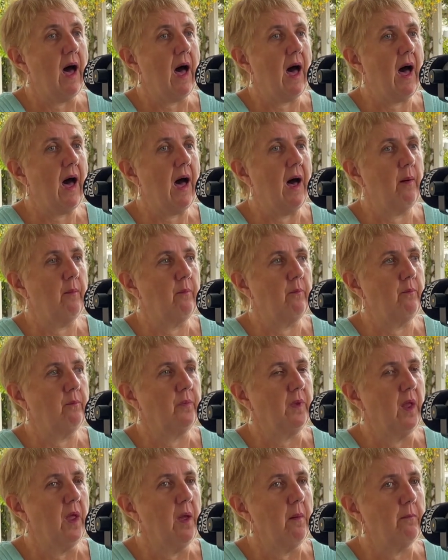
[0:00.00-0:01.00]
Um,
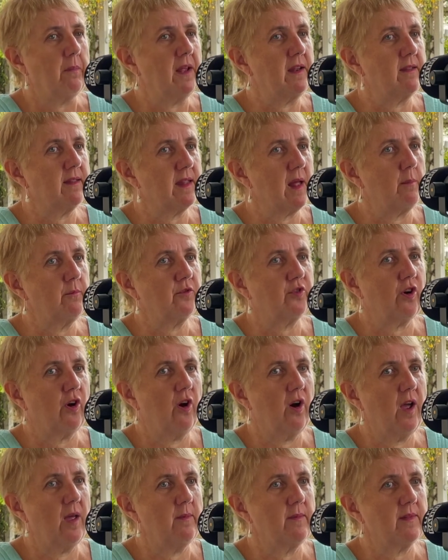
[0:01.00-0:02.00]
but
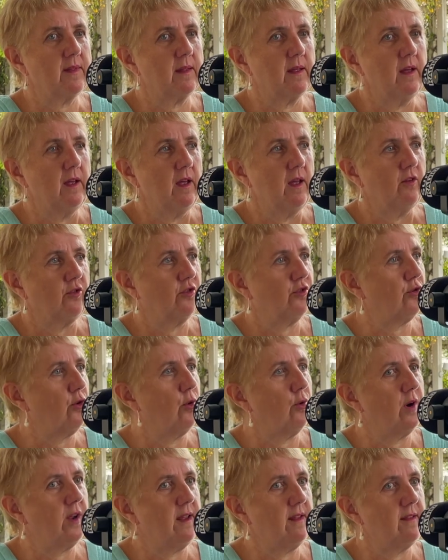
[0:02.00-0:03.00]
sometimes
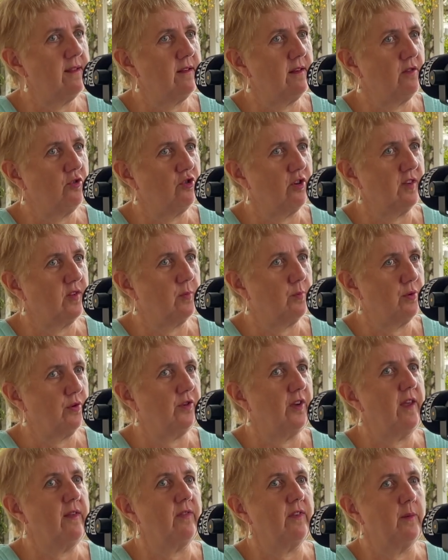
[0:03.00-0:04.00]
stories just
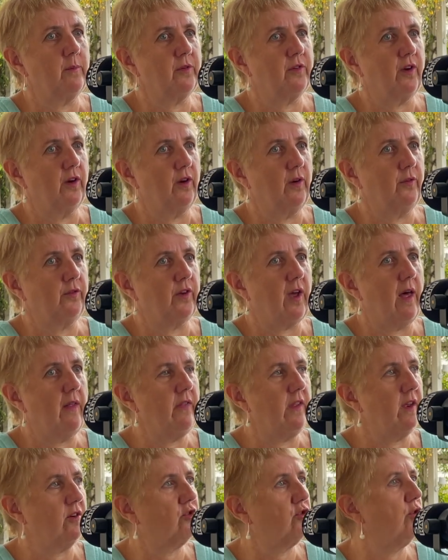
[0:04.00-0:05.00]
present themselves
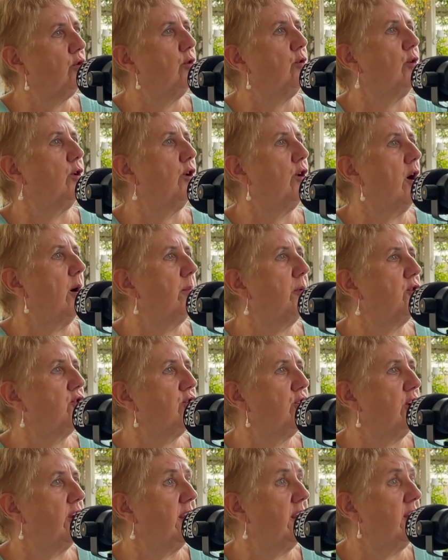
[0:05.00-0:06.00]
and they're too good an
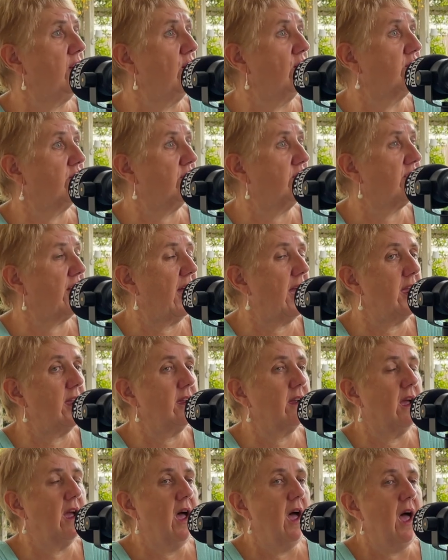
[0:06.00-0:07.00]
opportunity not yes. to
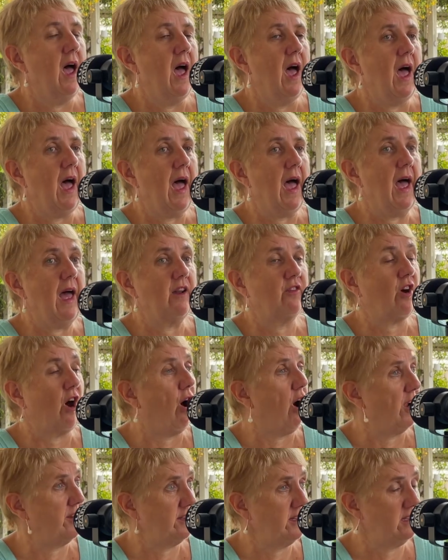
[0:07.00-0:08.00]
take. And
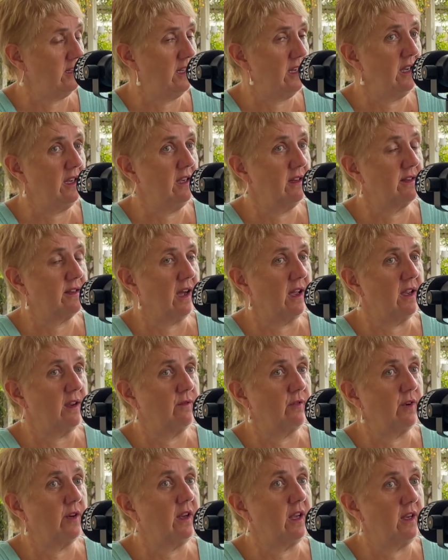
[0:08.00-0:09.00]
I did hear
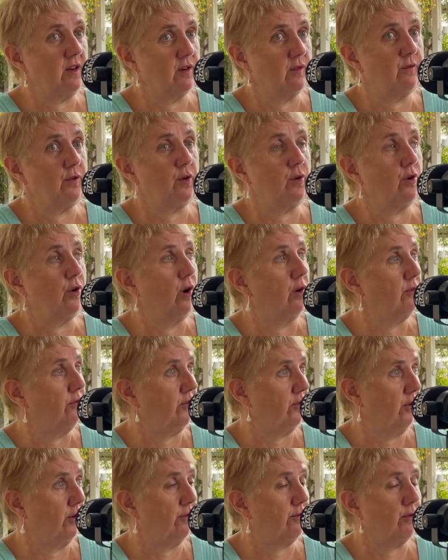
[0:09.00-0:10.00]
David interviewed on
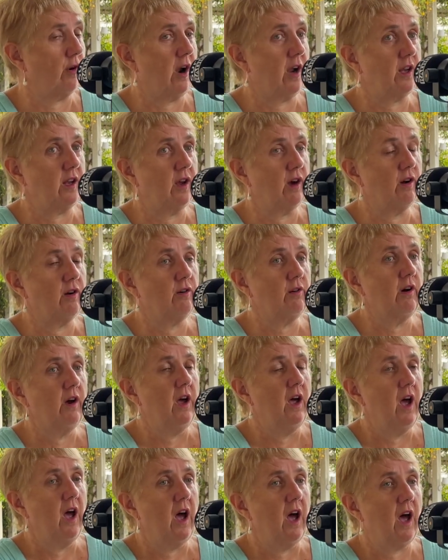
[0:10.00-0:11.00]
Surf Radio
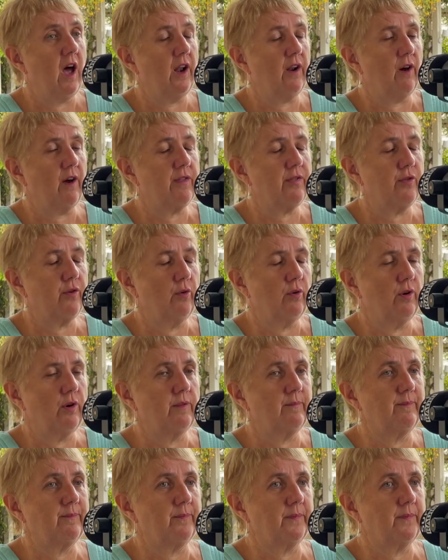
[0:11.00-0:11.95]
and I thought,